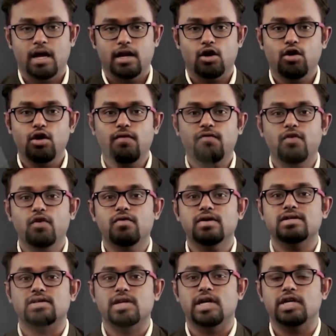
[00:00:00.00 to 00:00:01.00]
Now, if you
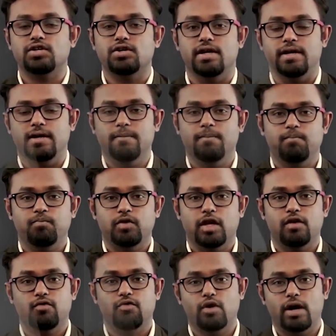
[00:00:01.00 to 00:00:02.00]
were stationary
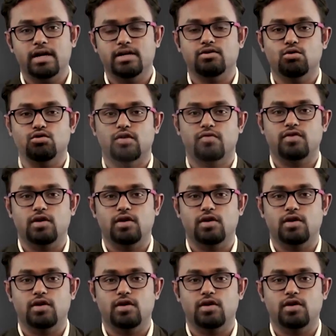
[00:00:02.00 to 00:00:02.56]
and if you had a source of